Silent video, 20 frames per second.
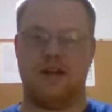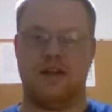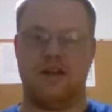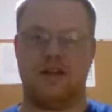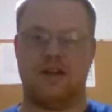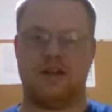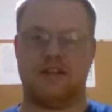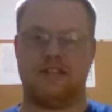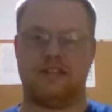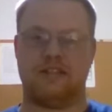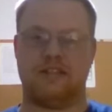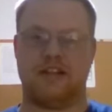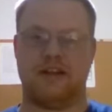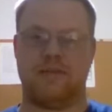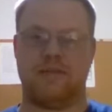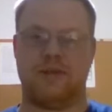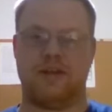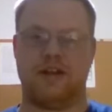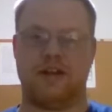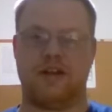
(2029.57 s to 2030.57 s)
And then you
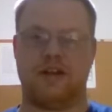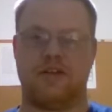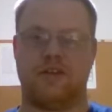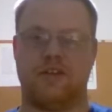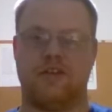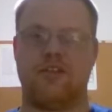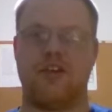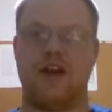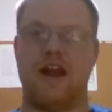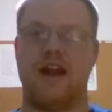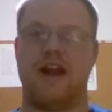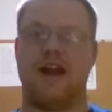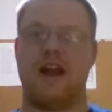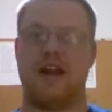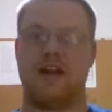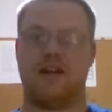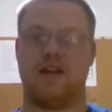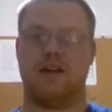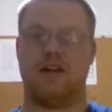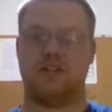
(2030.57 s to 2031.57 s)
can set them to go
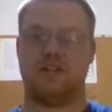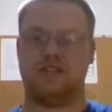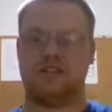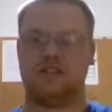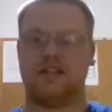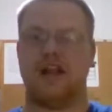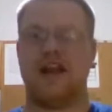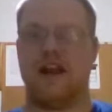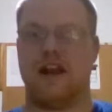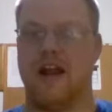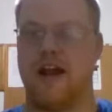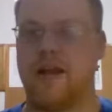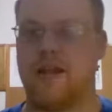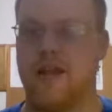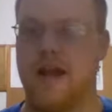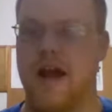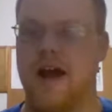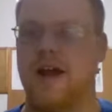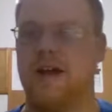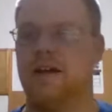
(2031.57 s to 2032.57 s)
straight and it'll stay
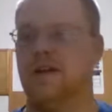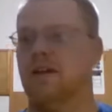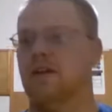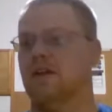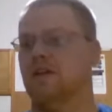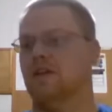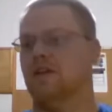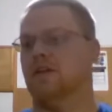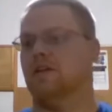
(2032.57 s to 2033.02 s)
like that.